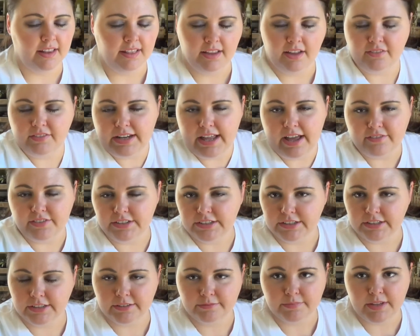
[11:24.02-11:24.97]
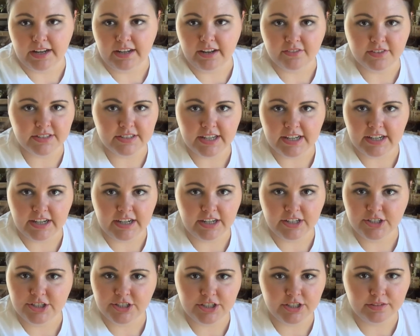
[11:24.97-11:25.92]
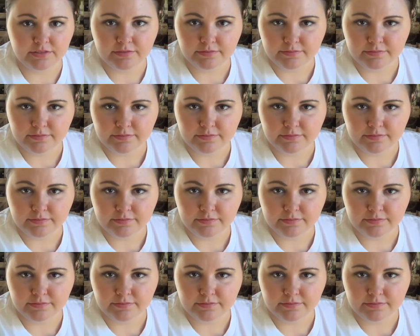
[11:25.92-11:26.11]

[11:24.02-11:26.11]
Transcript: love lavender. I love sage.